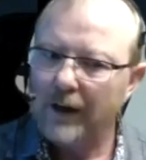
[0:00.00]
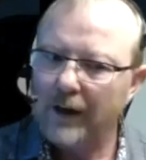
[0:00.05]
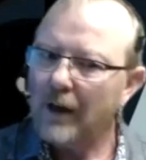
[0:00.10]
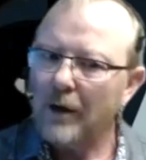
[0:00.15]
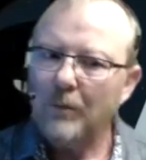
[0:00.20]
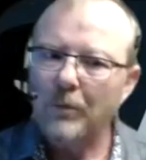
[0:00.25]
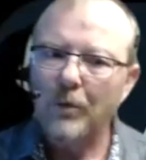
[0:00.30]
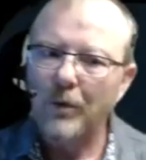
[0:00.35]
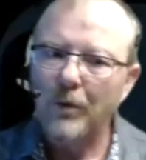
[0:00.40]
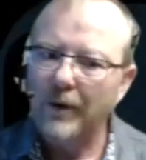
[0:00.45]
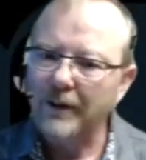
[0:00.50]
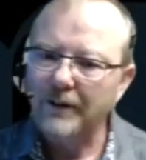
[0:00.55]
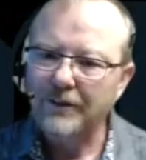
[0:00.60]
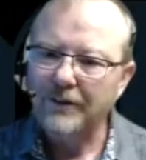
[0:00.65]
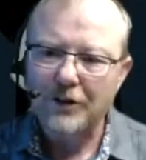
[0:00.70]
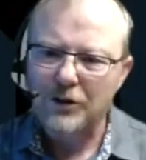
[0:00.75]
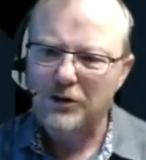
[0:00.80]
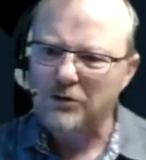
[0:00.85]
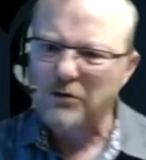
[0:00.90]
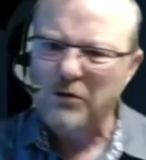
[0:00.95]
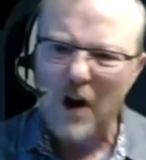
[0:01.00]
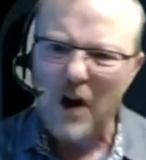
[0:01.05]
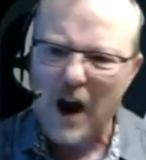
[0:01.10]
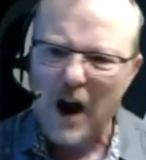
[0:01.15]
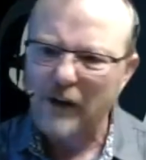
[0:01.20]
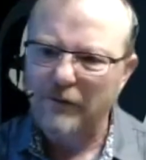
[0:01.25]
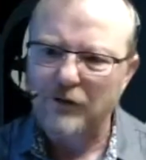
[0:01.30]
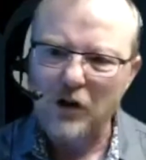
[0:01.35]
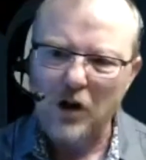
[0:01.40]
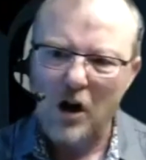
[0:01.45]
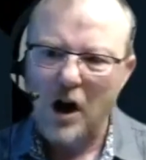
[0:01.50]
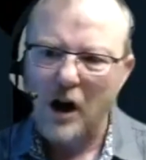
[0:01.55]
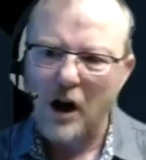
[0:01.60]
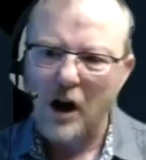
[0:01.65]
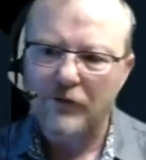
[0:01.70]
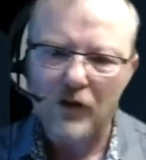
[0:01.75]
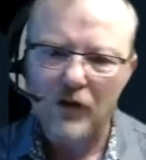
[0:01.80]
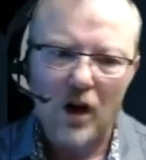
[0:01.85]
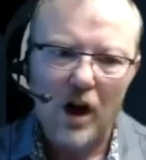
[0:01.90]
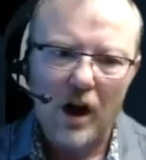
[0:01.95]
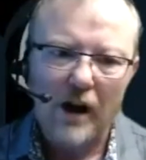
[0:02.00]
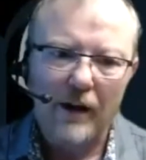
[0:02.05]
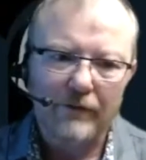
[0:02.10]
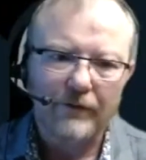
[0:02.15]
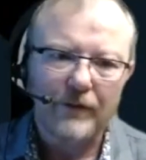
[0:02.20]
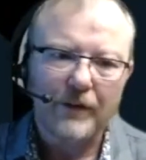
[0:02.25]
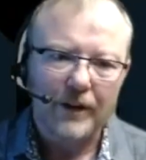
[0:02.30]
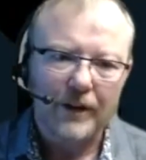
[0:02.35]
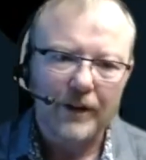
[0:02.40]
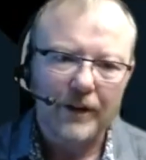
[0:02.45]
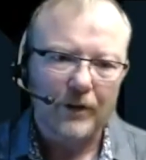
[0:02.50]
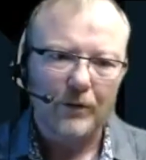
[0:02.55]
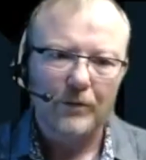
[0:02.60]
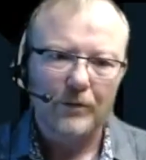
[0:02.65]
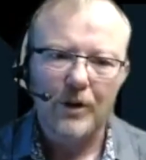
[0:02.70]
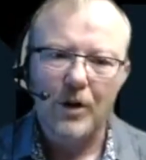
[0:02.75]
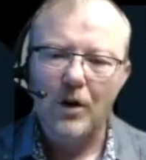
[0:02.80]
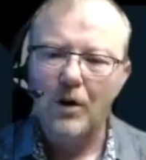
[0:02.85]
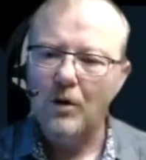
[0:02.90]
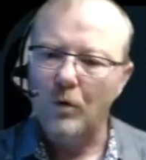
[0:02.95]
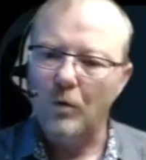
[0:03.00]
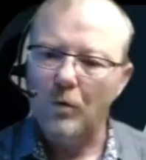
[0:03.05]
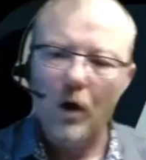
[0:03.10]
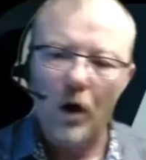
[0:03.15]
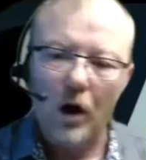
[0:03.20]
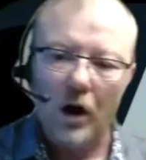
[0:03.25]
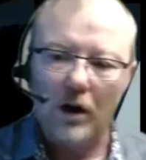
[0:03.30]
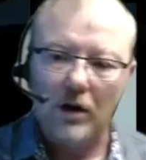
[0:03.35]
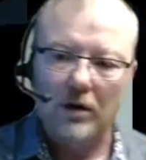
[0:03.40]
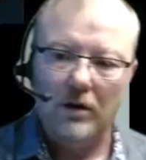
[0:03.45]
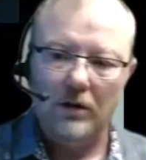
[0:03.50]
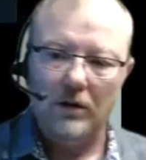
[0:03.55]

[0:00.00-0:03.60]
boy, it's a drive, y'all work.